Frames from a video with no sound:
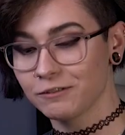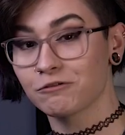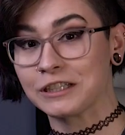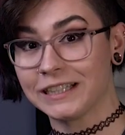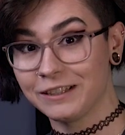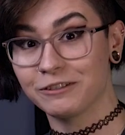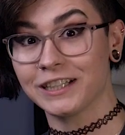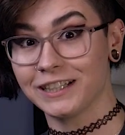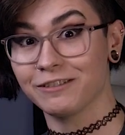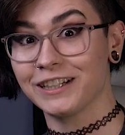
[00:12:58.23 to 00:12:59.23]
really,
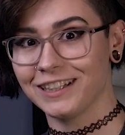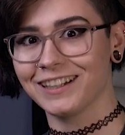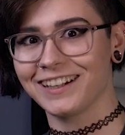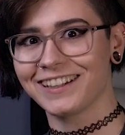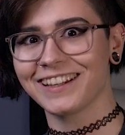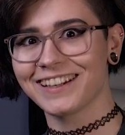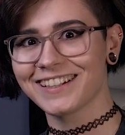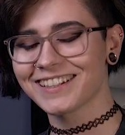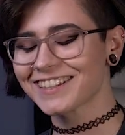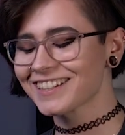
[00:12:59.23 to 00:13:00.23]
really, really like
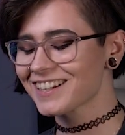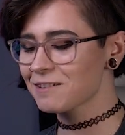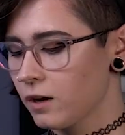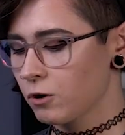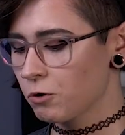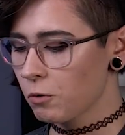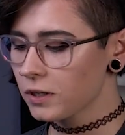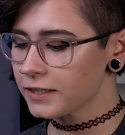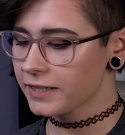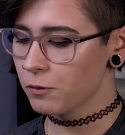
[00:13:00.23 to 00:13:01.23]
this.
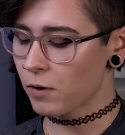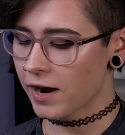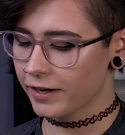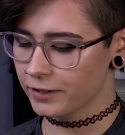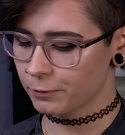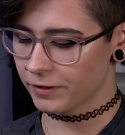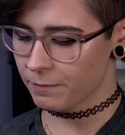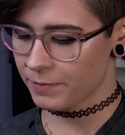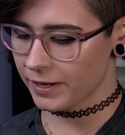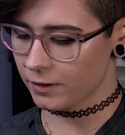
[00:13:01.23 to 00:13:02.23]
Quality-wise with
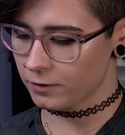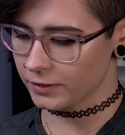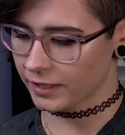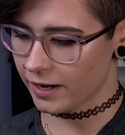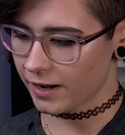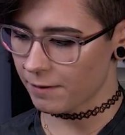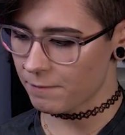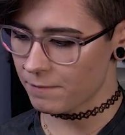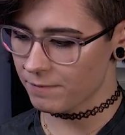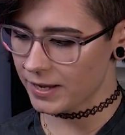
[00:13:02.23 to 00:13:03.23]
the build,
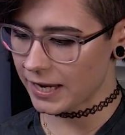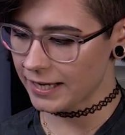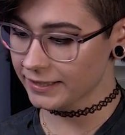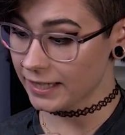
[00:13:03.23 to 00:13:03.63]
it's